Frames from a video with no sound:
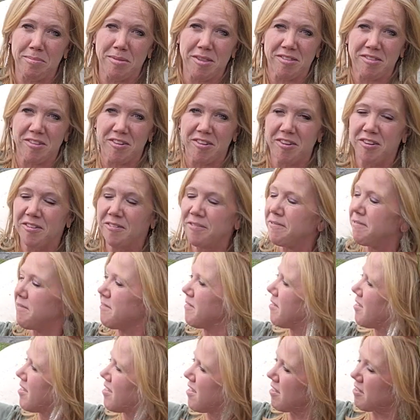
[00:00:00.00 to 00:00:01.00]
the
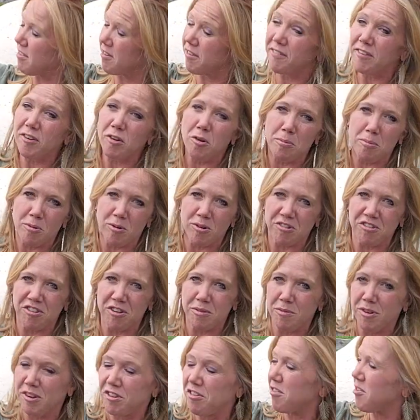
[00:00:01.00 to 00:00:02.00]
cervical
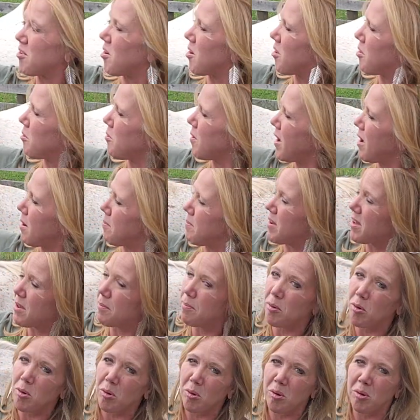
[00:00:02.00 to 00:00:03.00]
portion, which is all the way up at the
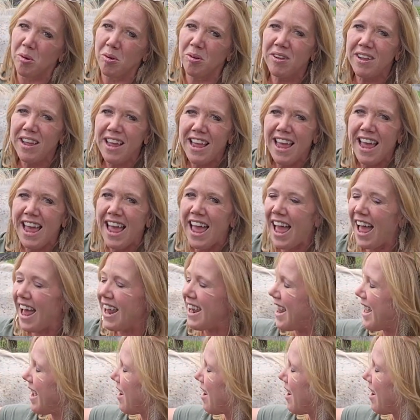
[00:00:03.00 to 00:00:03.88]
pole, and they